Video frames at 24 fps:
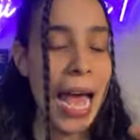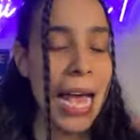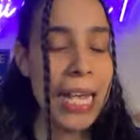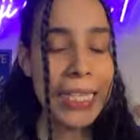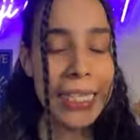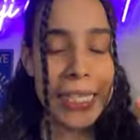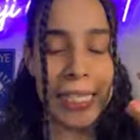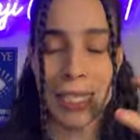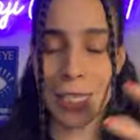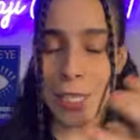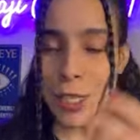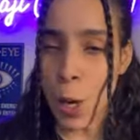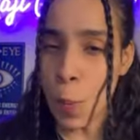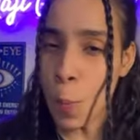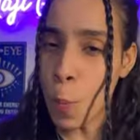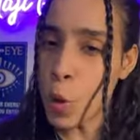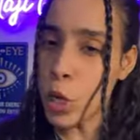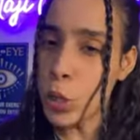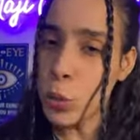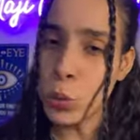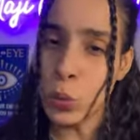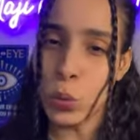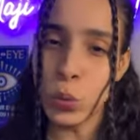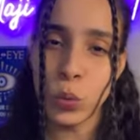
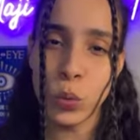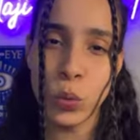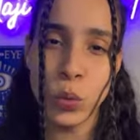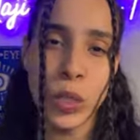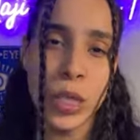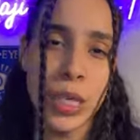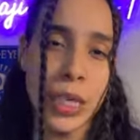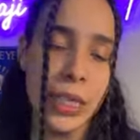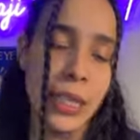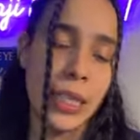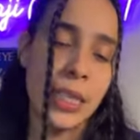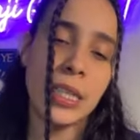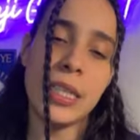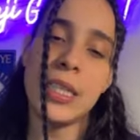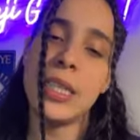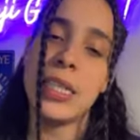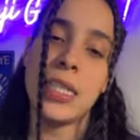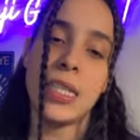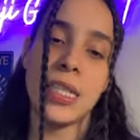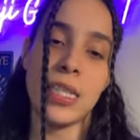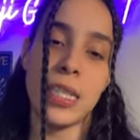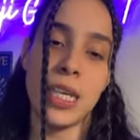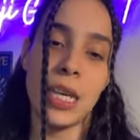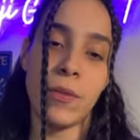someone really needed
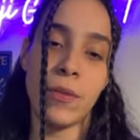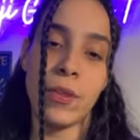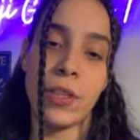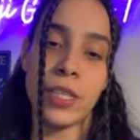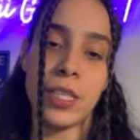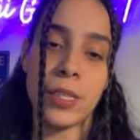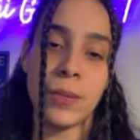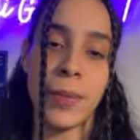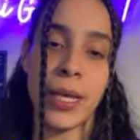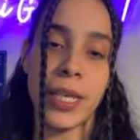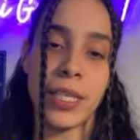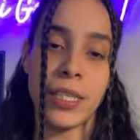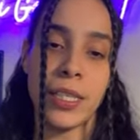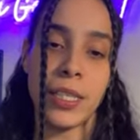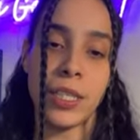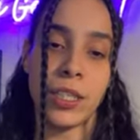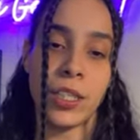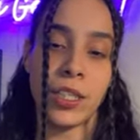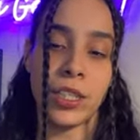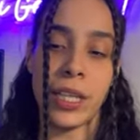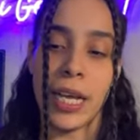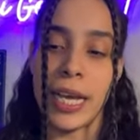to give you this message.